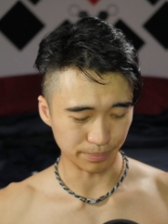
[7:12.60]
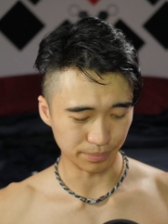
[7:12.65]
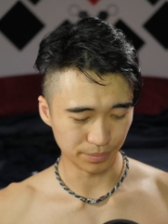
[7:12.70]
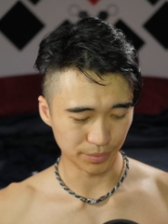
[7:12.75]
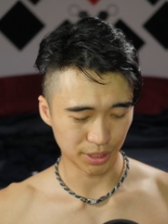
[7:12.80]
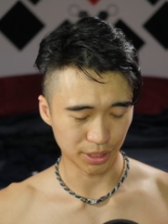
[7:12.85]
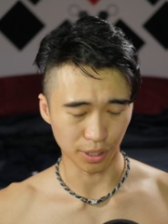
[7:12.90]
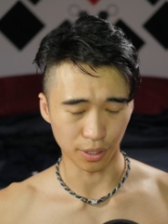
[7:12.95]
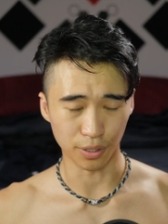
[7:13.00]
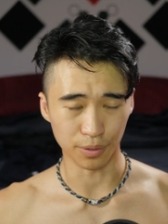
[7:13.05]

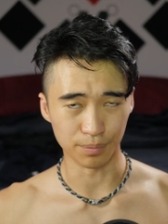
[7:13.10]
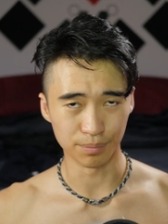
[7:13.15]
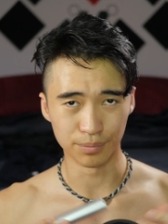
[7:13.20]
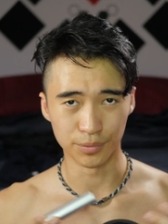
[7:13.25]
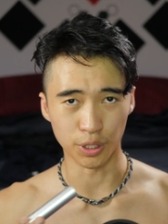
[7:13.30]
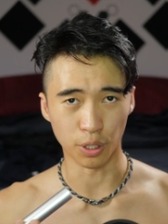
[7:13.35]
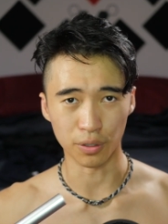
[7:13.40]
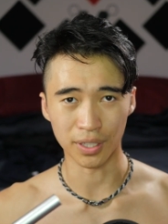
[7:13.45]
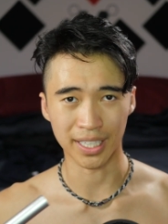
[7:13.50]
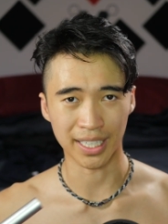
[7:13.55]
So
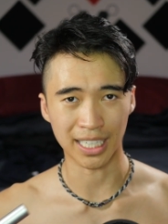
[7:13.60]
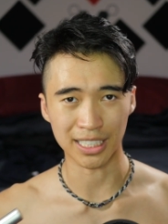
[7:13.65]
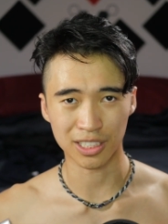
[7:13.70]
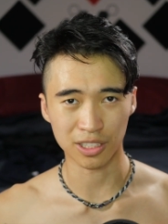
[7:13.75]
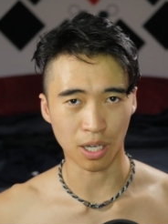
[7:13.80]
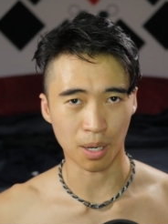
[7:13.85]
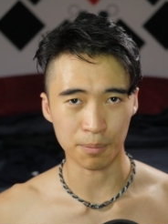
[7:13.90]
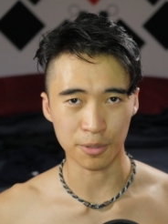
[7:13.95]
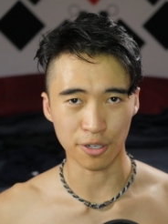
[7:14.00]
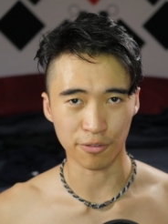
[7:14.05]
don't let that
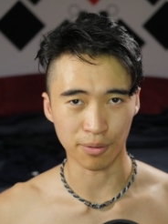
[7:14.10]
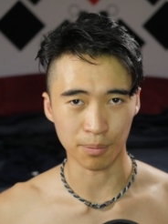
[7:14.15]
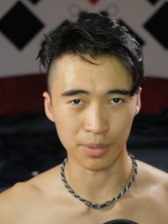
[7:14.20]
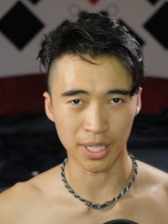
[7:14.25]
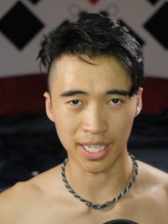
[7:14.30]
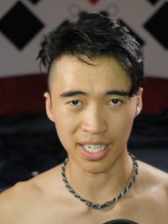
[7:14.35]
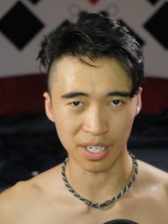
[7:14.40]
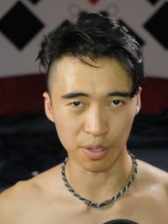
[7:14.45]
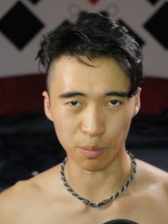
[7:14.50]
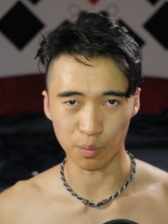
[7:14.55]
stop you from
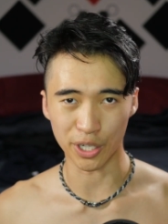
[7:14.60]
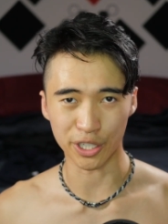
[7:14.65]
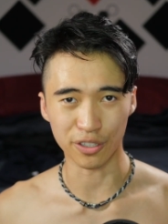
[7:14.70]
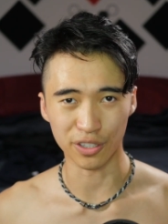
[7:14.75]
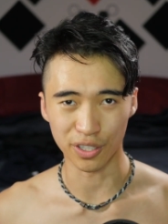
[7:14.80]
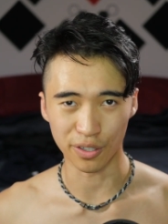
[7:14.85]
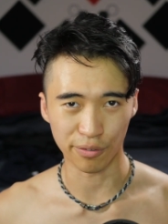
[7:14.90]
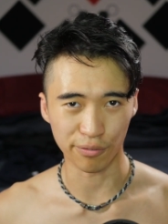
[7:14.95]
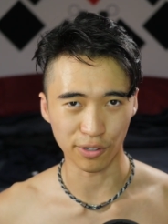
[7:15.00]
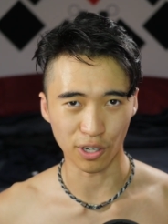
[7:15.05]
getting
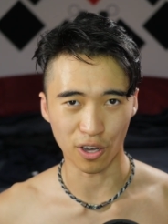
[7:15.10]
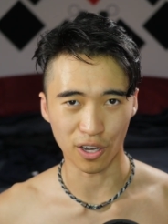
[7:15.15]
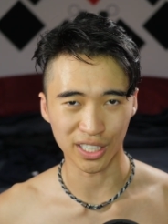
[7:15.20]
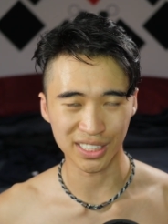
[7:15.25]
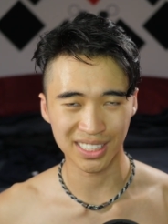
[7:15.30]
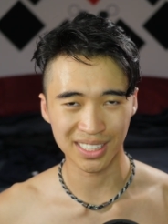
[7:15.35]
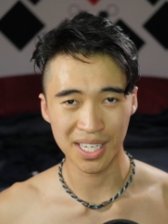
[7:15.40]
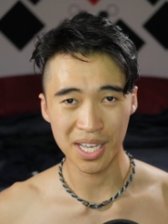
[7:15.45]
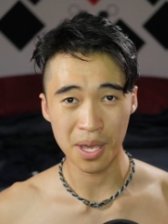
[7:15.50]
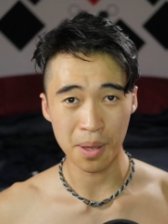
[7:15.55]
regular
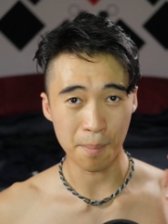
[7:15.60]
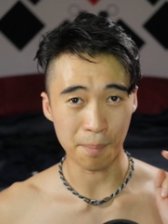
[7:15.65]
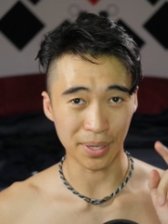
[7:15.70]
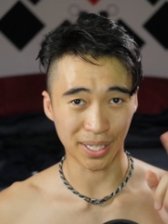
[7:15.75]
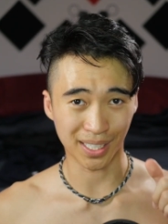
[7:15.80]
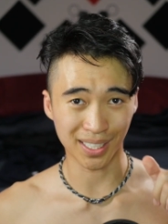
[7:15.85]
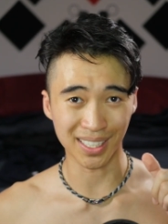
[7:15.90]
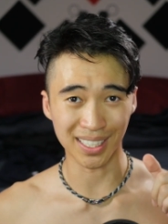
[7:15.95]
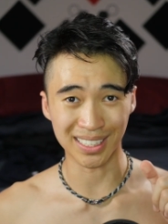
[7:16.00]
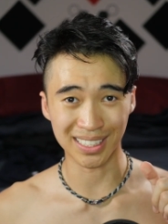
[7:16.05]
floss,
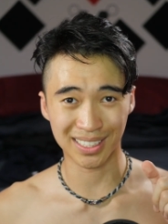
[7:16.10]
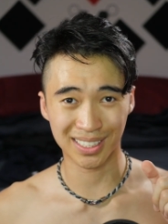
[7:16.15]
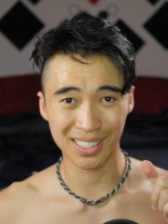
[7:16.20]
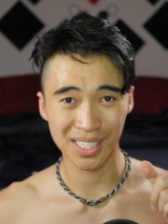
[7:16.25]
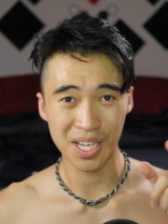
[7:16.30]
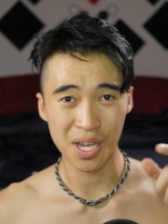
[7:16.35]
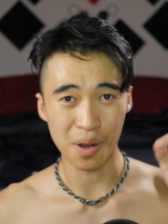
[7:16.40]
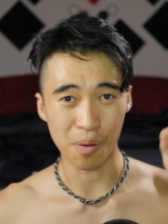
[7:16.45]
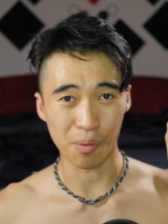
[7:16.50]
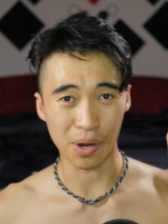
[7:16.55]
because
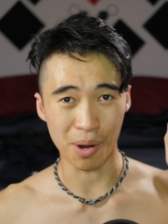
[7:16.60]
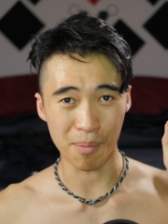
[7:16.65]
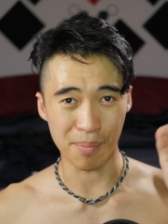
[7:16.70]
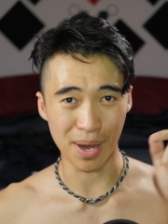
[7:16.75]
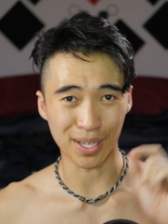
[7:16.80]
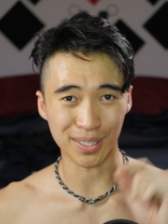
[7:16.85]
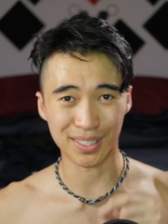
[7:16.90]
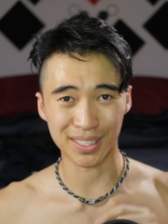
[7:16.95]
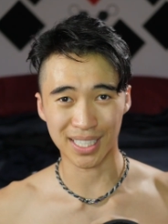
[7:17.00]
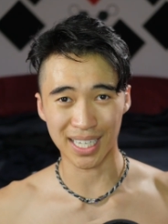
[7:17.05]
we're
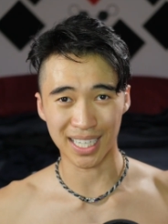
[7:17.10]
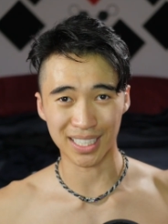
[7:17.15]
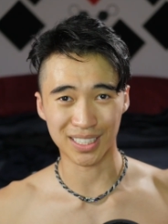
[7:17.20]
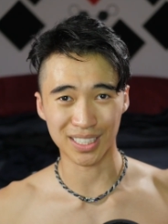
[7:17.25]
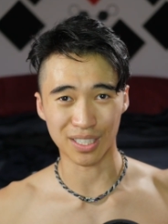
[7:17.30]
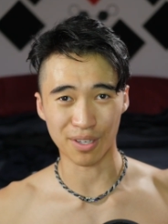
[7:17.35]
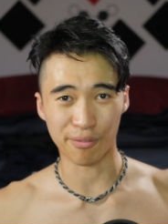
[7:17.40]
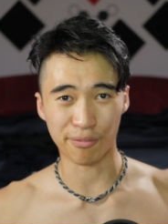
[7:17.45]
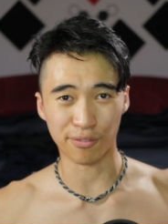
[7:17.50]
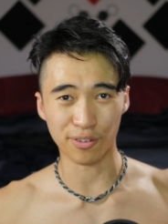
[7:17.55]
about to get into
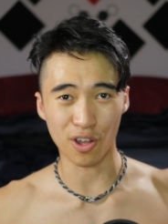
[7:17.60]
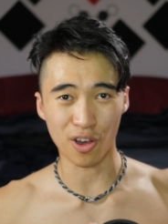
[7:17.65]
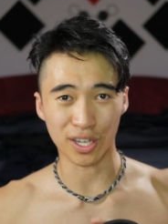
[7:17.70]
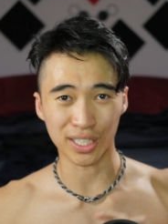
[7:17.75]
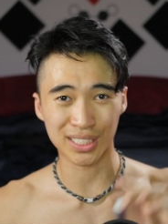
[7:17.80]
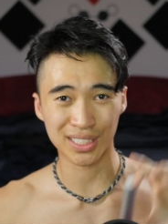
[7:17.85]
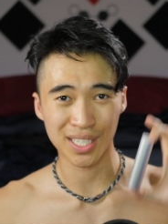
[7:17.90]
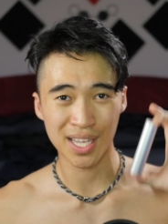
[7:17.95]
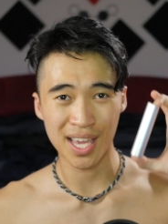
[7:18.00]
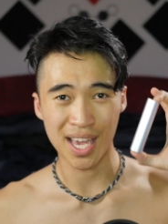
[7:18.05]
the
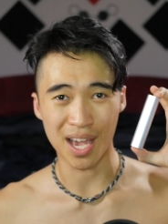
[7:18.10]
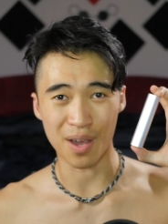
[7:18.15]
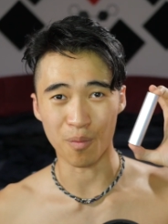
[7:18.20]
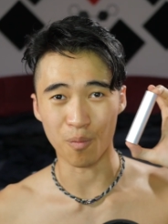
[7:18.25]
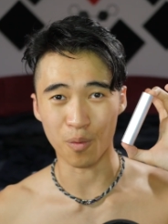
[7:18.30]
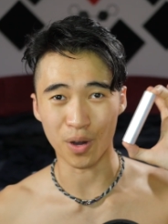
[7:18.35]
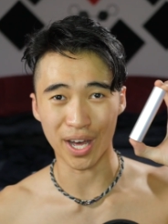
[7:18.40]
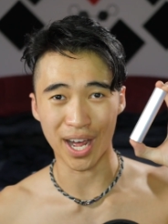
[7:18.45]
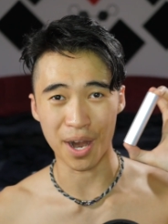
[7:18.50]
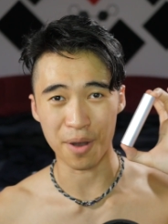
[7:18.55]
floss and
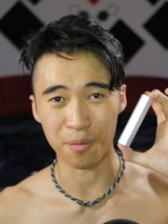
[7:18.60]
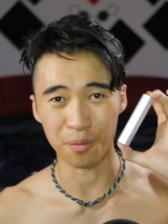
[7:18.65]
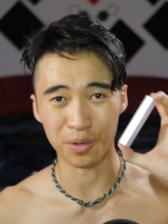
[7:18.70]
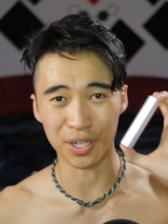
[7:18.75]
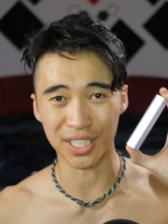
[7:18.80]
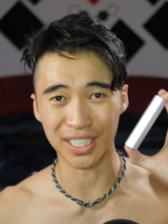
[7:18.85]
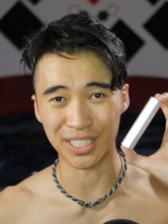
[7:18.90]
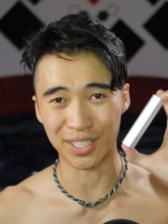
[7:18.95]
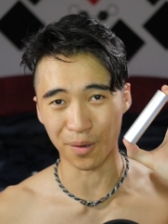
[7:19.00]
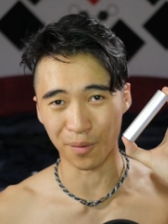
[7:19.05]
what I
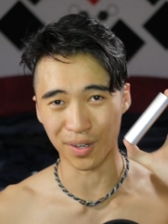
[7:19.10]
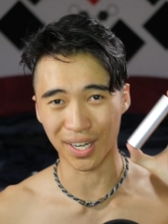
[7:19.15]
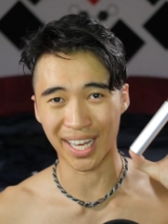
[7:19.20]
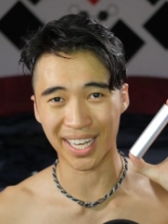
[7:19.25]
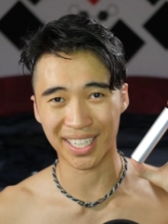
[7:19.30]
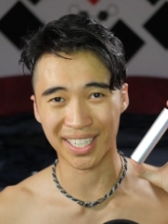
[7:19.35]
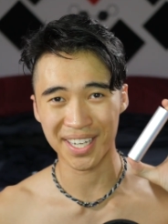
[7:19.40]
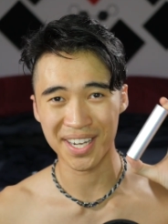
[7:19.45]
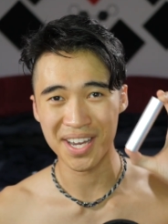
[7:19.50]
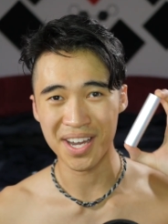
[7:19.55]
really don't
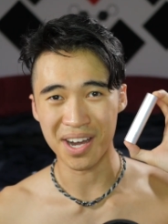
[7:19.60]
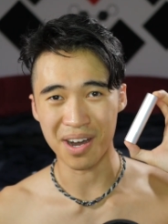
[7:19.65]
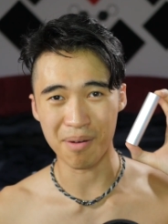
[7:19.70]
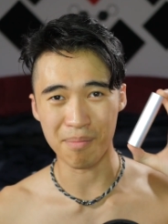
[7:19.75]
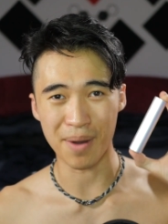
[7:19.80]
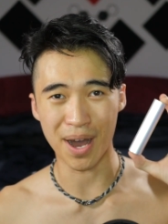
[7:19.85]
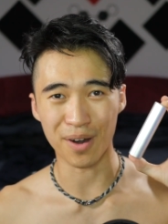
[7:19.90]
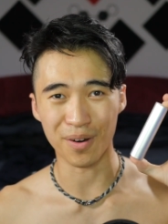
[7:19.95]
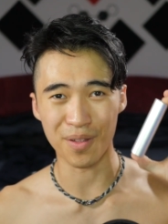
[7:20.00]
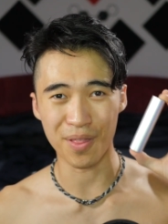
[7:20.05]
like
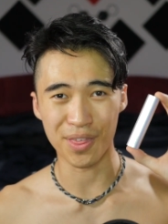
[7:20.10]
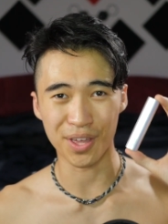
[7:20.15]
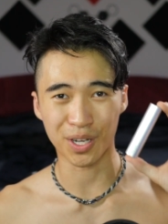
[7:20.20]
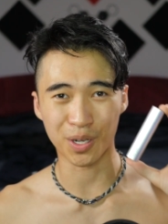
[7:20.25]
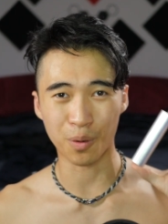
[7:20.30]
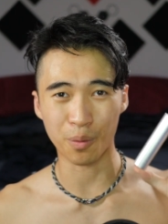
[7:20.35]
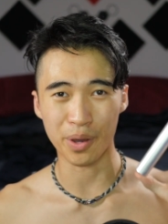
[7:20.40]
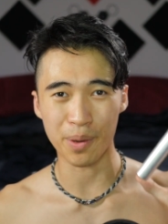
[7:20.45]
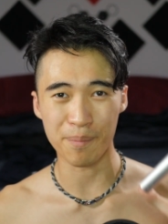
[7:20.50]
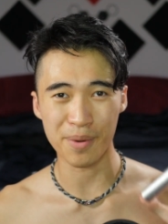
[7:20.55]
about the
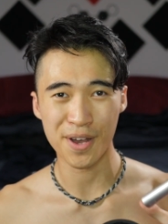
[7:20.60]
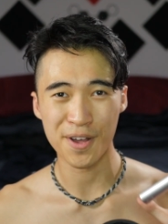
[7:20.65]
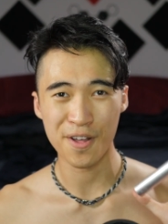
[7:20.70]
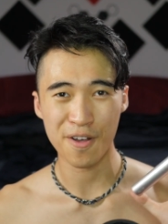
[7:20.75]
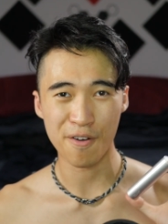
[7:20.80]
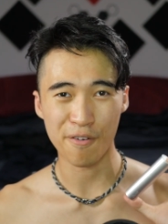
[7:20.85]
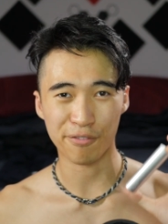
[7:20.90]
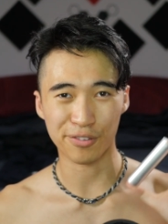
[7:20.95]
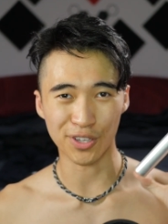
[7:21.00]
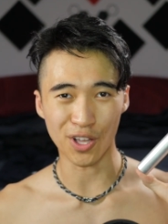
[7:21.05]
Quip
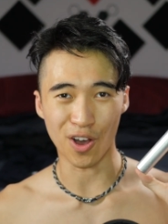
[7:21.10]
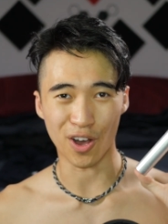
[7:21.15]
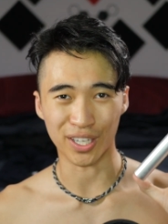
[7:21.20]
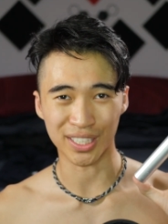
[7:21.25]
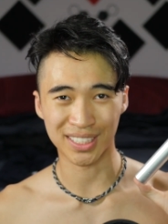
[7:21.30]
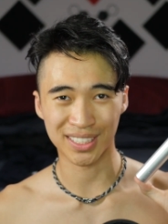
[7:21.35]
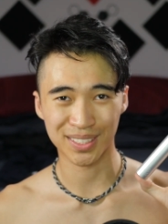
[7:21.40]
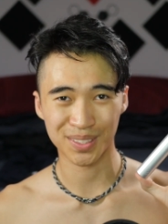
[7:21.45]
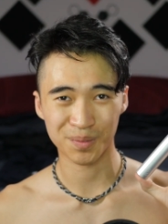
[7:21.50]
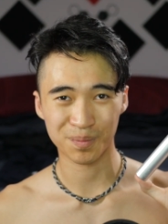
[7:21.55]

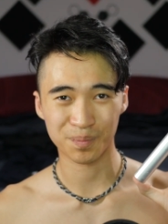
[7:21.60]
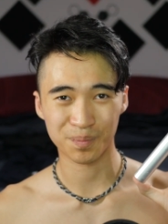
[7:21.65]
Floss.